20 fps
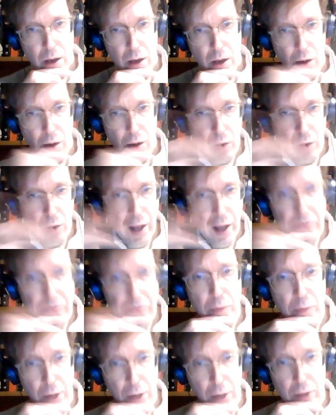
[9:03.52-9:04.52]
It will have
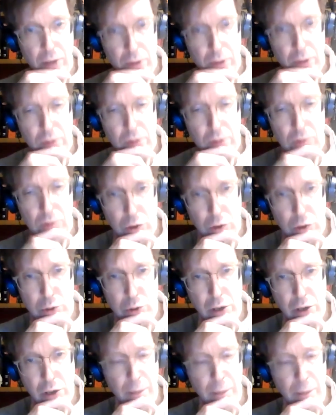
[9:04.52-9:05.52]
to be on
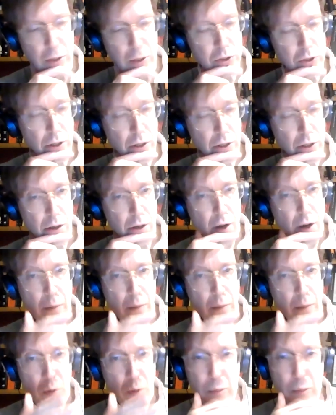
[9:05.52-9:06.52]
Tuesday mostly,
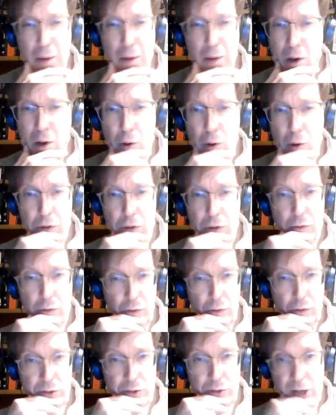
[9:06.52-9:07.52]
but we're going to be going
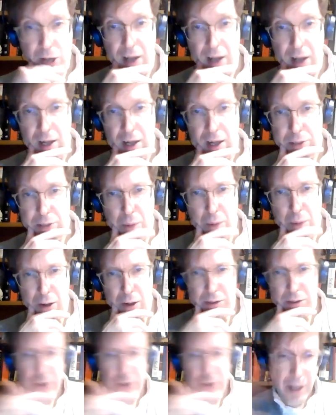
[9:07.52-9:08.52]
through stylized
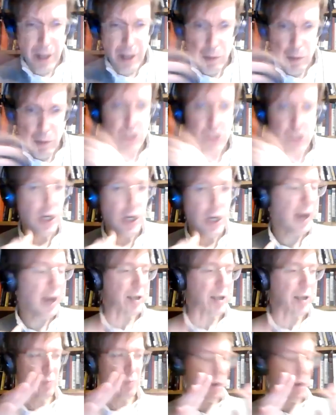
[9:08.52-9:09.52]
models. And like with
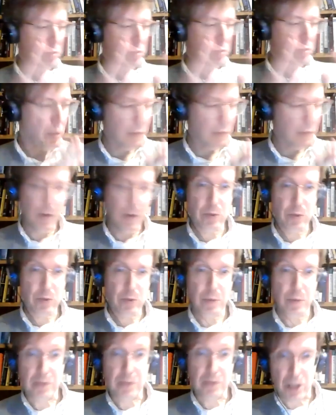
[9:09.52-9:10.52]
GIS models, some of those
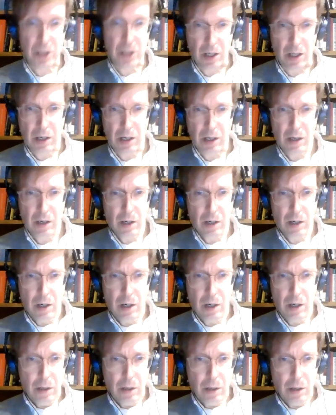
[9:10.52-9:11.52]
we've seen,
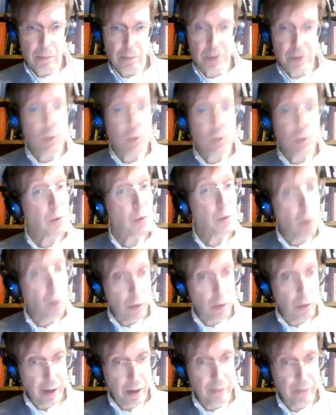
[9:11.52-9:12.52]
but some we
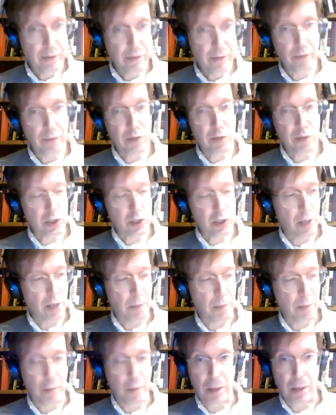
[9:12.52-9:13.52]
won't have. Um, for
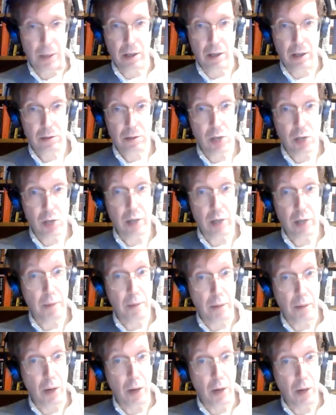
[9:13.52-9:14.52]
example, I'll be talking
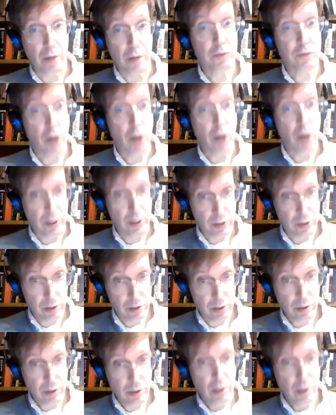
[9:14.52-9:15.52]
about a model of trust
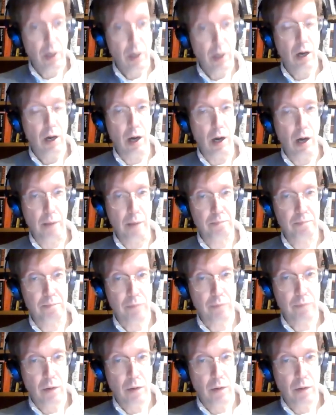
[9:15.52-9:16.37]
um,